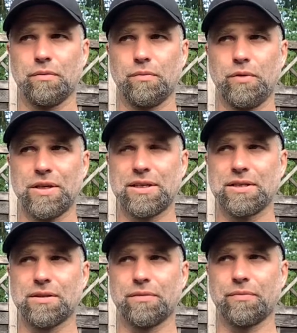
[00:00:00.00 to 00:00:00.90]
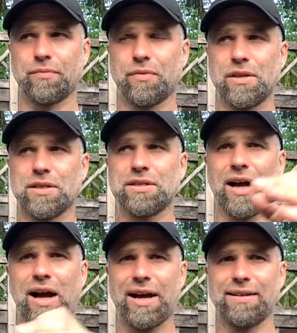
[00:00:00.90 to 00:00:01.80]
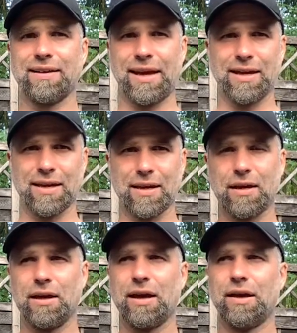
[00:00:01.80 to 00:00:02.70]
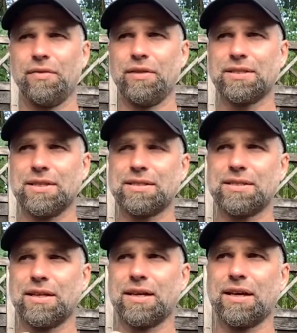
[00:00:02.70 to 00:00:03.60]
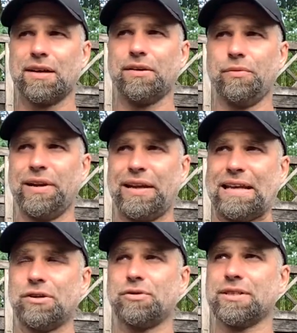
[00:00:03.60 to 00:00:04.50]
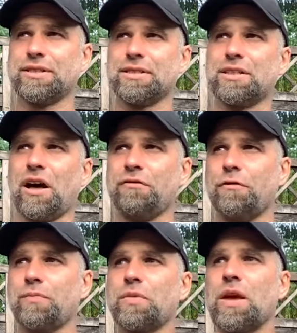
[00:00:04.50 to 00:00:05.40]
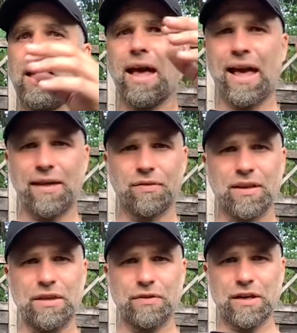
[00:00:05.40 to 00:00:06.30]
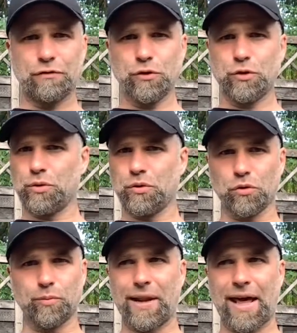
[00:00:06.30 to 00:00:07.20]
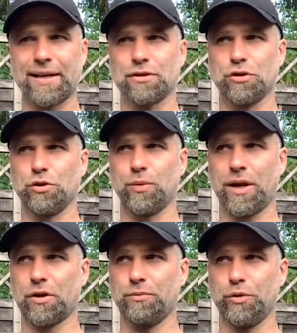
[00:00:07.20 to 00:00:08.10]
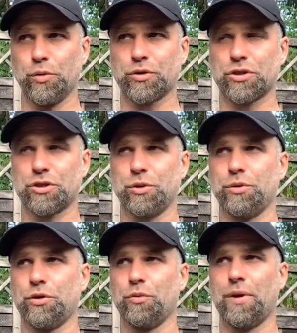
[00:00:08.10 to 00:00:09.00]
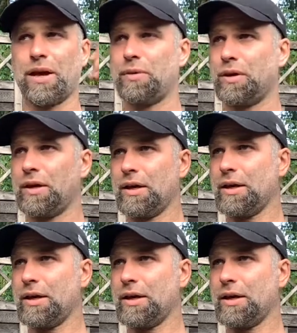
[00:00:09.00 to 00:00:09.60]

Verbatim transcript: this is this is high tech, and this is uh, really interesting stuff. And even if you're not planning to do like a music studio, maybe